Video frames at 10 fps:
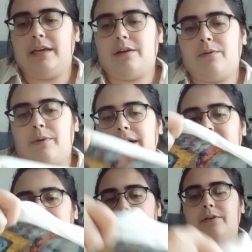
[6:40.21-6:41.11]

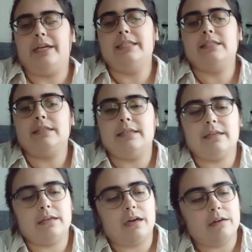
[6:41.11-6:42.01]
quickly or easily
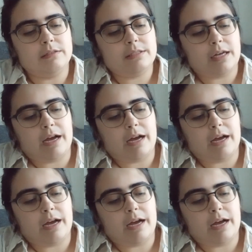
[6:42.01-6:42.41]
it goes.